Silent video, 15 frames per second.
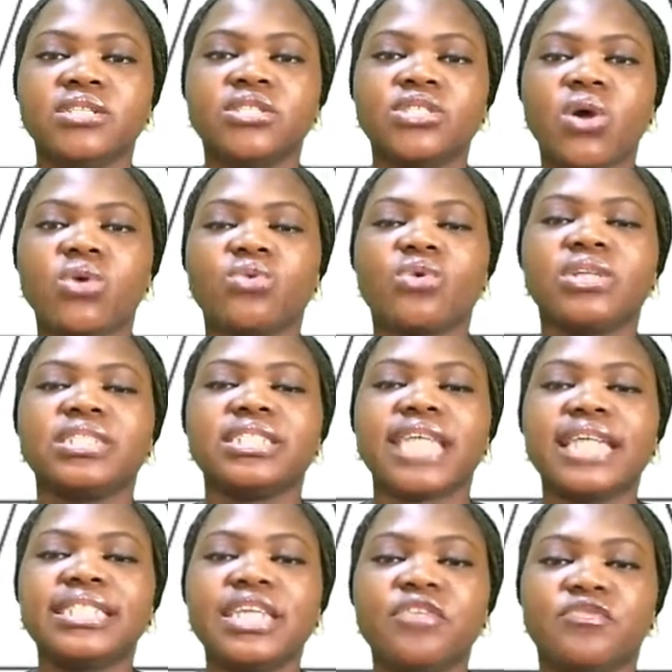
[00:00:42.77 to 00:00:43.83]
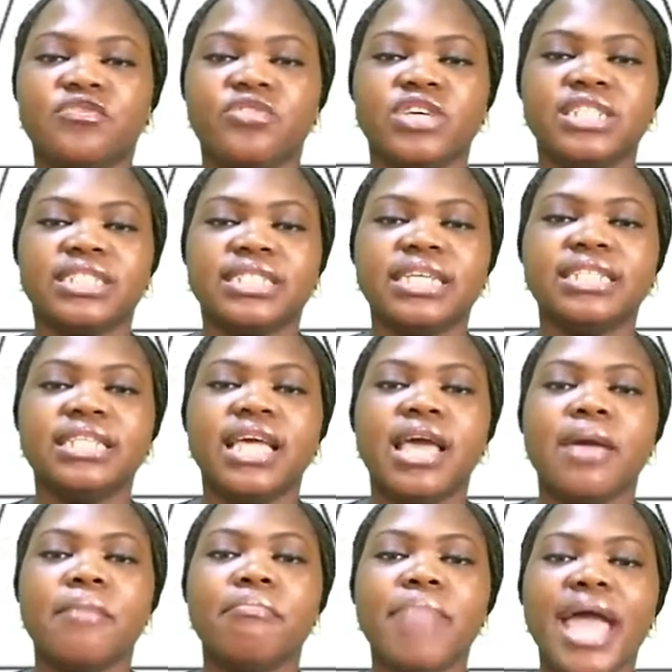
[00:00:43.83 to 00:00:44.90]
So quantitative reasoning
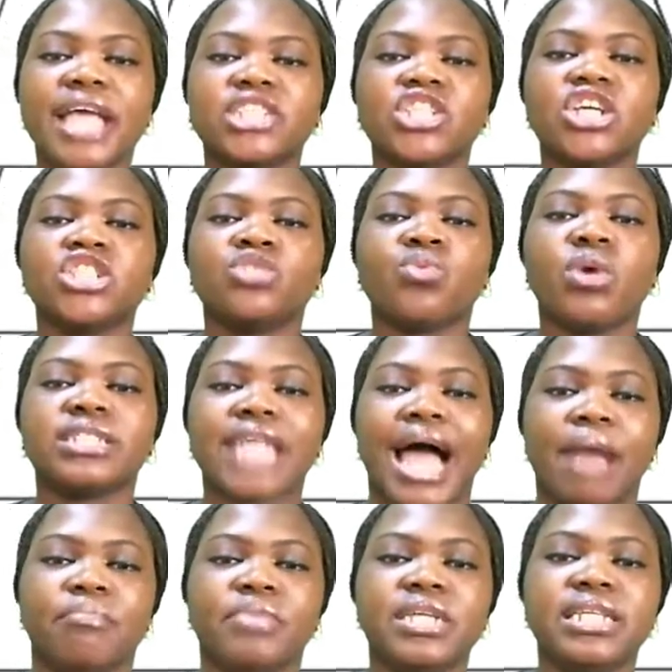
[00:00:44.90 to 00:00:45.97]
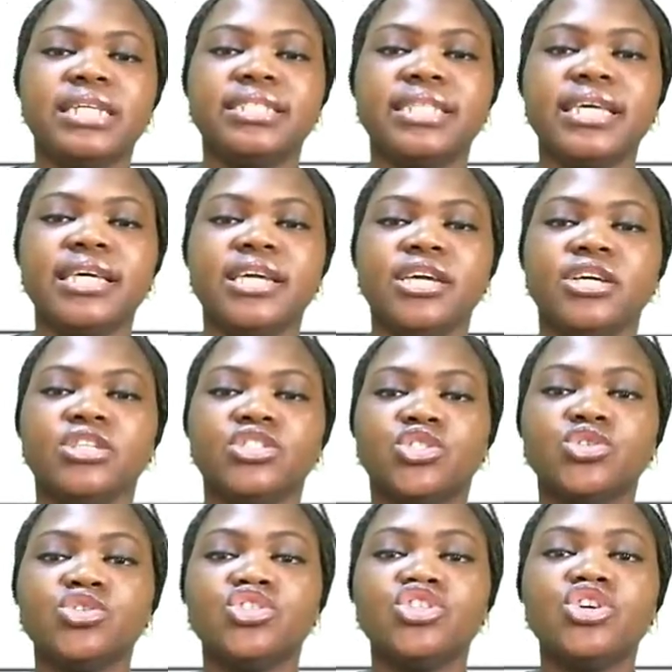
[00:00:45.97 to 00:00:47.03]
measures one's ability
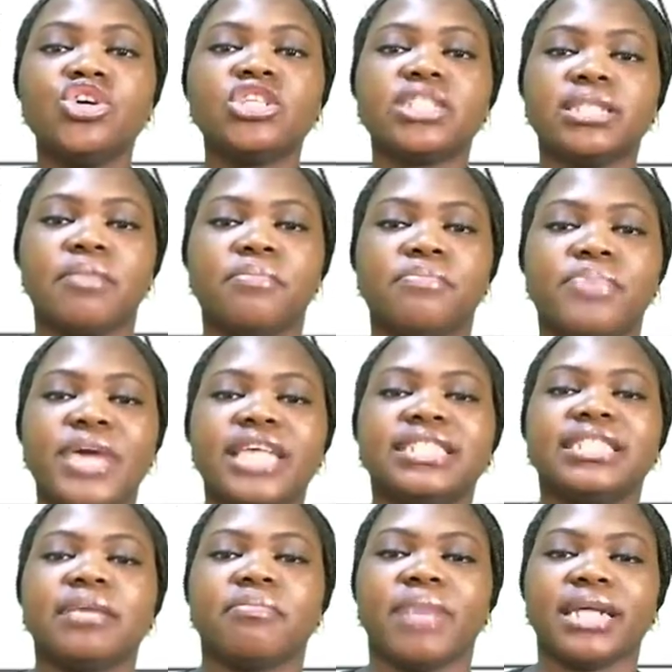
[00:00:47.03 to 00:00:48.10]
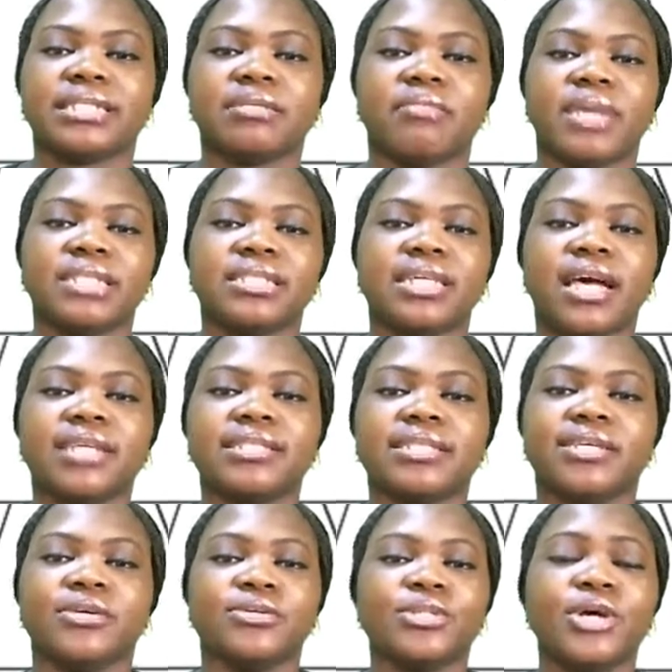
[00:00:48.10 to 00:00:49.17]
to use basic mathematical
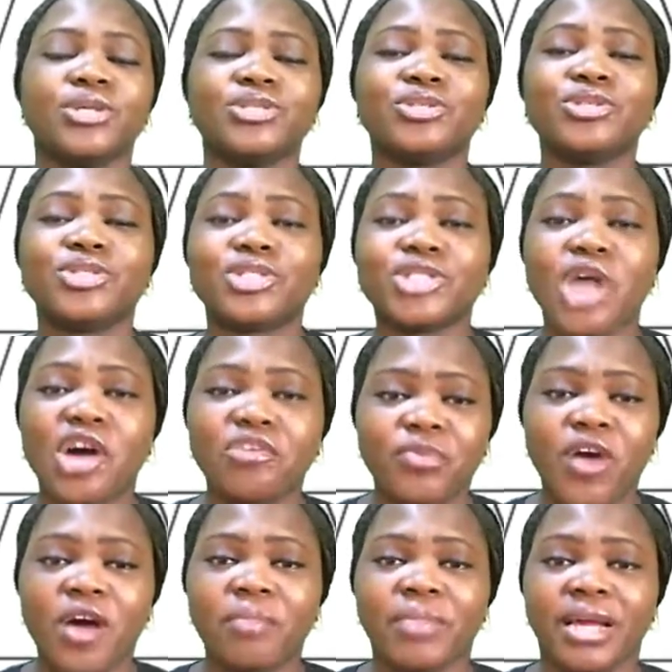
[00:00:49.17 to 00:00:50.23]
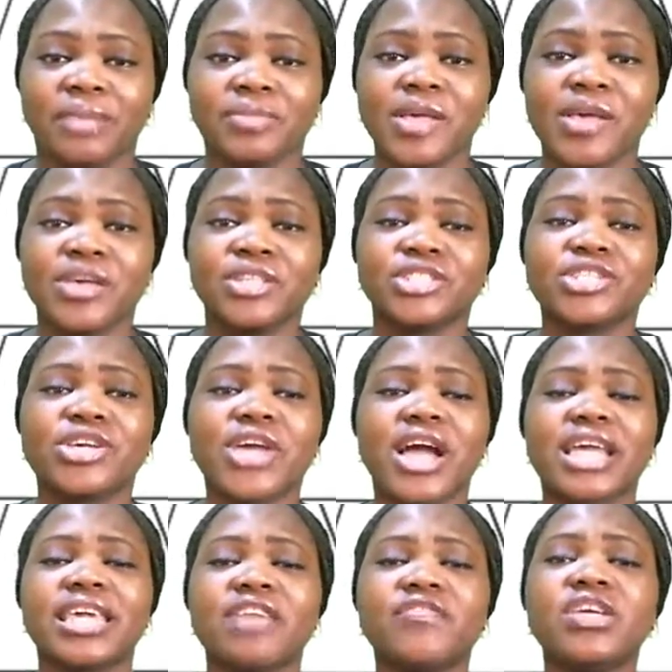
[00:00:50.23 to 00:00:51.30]
skills to solve problems. So
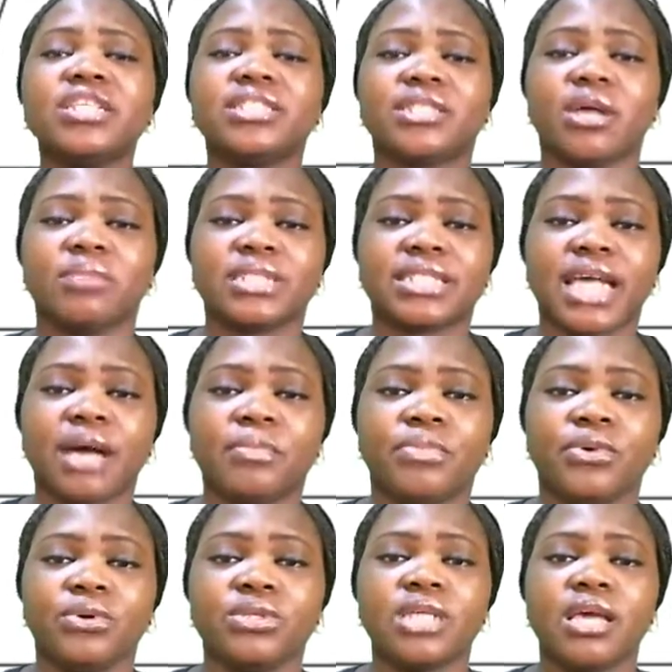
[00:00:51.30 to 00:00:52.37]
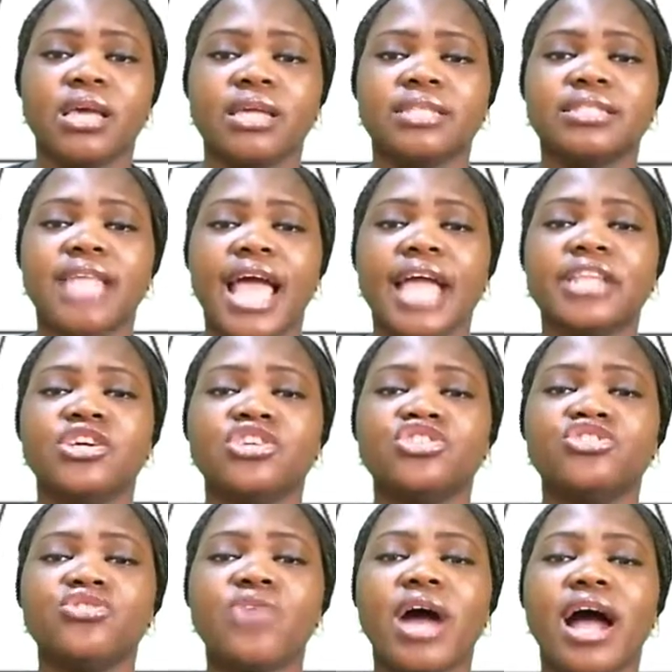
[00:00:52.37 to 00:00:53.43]
you're given some samples, then
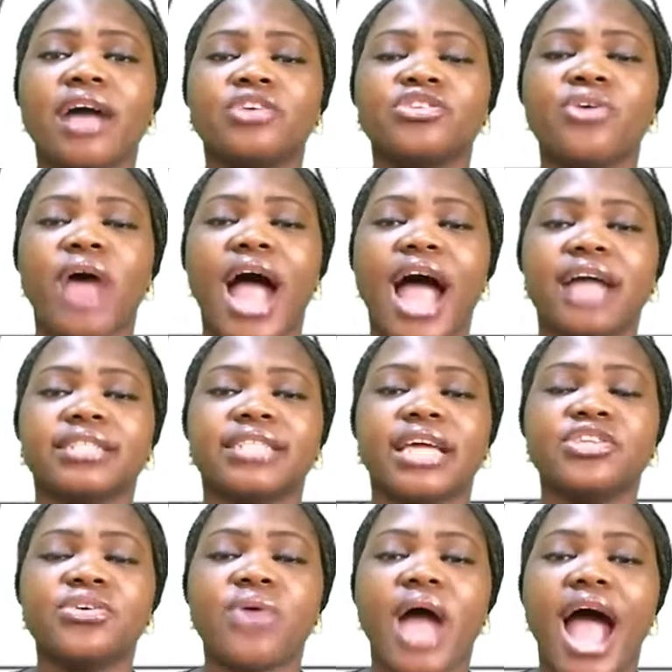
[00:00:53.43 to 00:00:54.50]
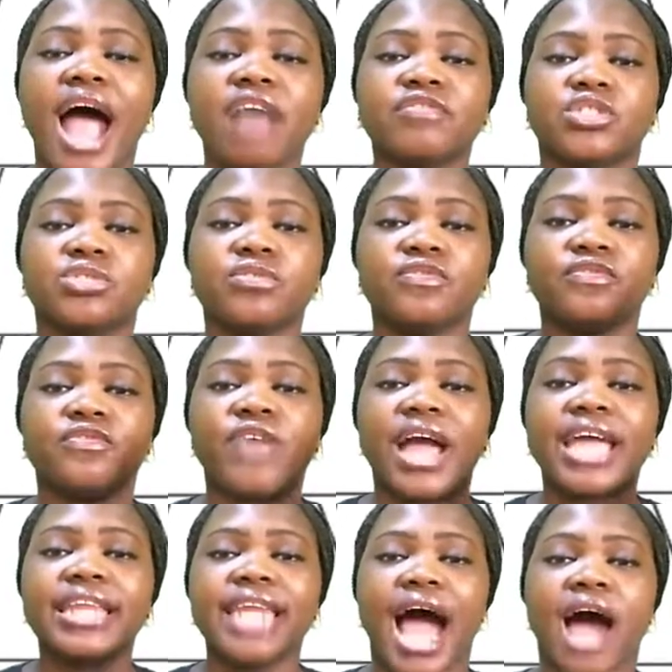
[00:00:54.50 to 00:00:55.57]
you have to
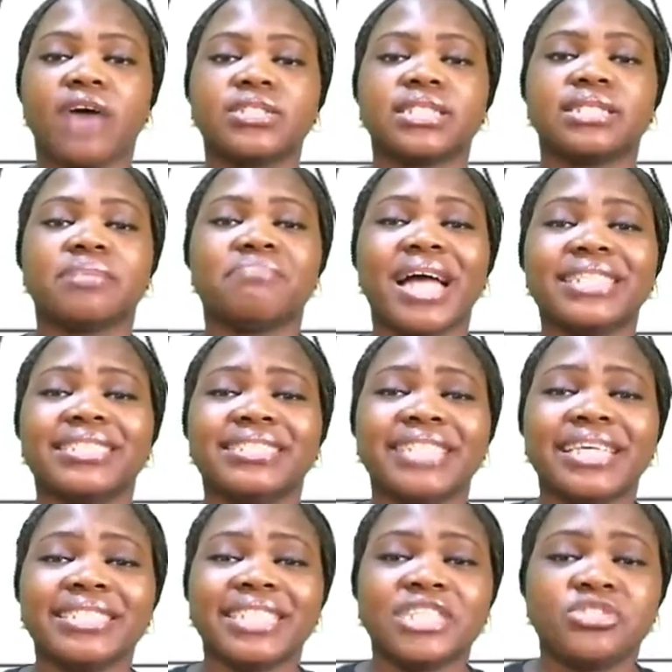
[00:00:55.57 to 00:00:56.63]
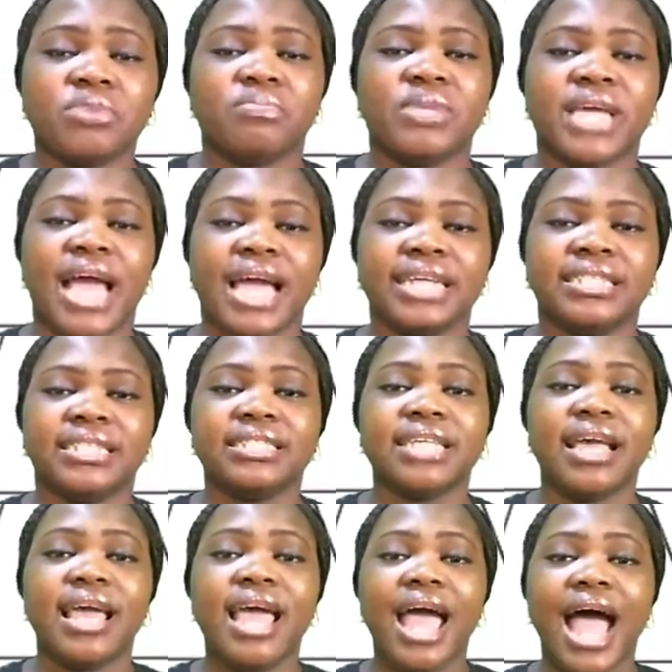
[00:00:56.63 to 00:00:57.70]
find out the math necessary behind it,
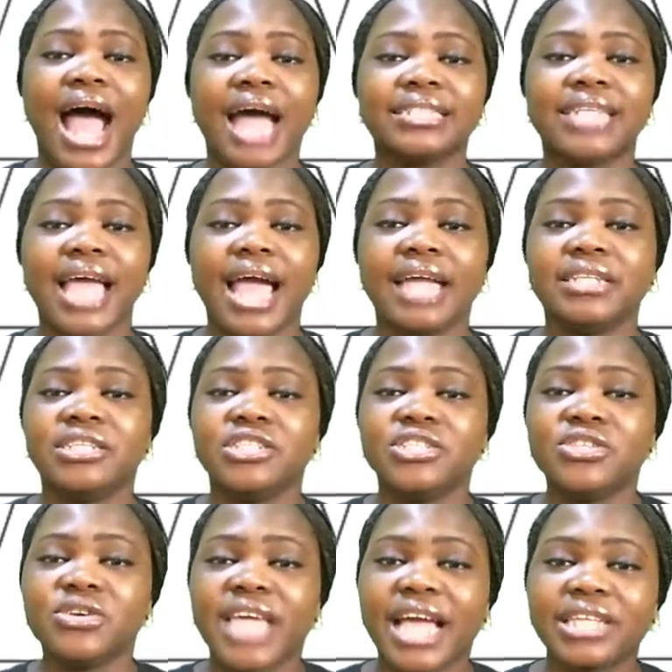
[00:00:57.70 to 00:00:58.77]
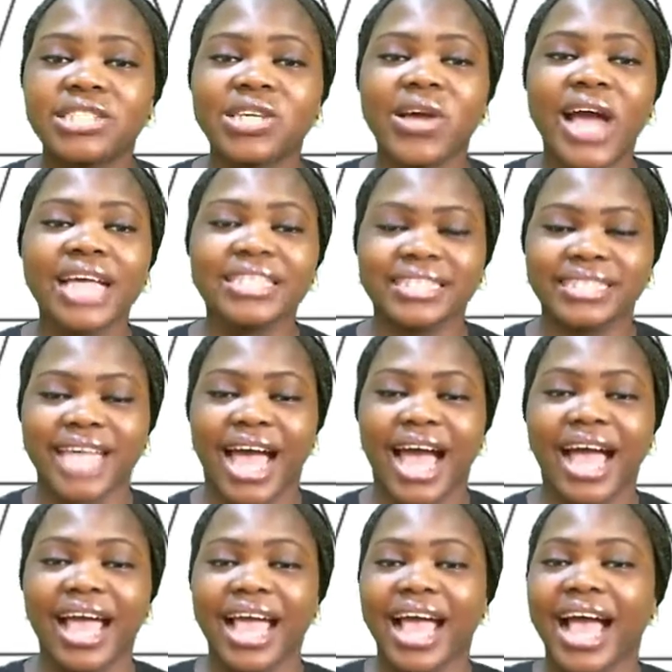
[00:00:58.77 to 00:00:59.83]
and then you get your answer.
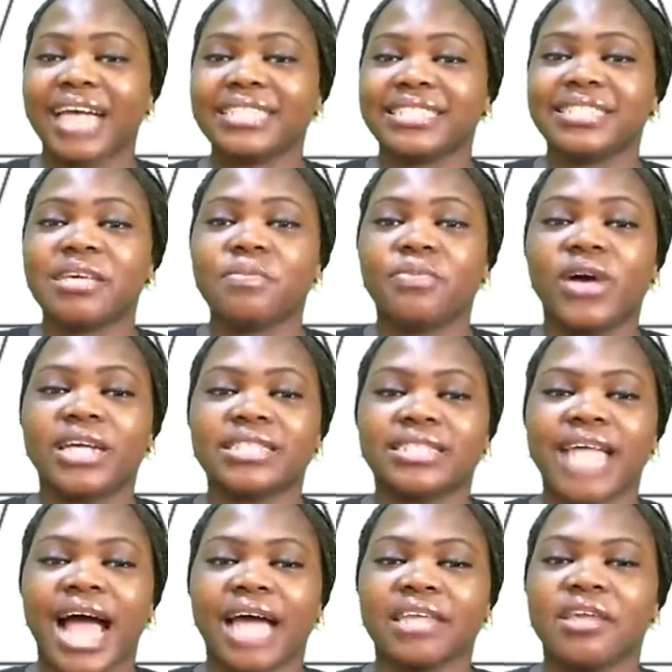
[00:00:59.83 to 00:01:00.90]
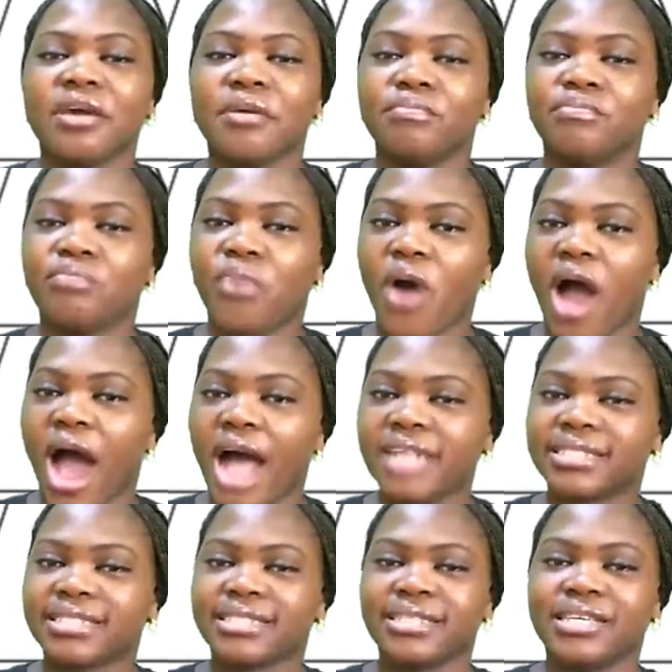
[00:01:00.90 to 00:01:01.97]
As simple as that.
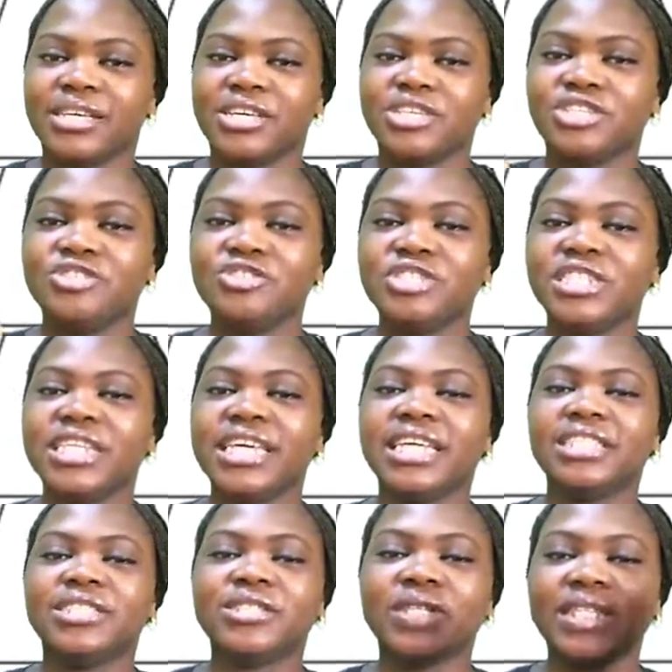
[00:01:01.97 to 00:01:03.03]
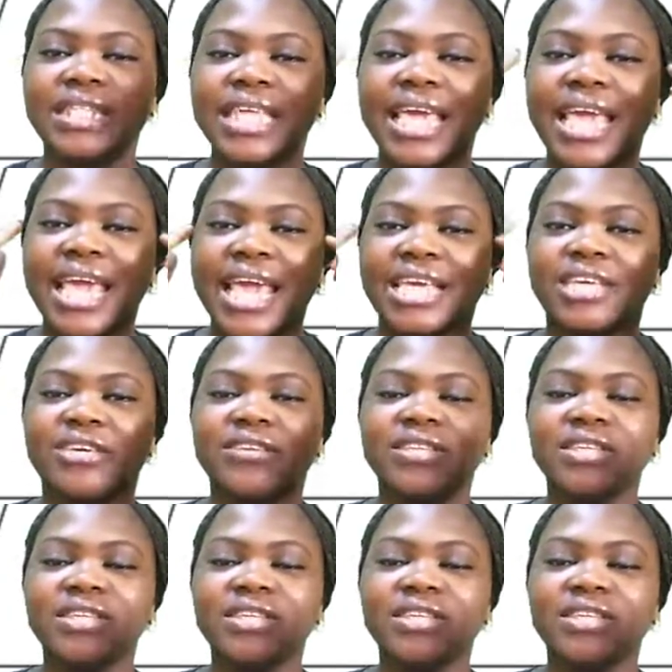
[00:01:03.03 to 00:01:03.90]
But you need to think. You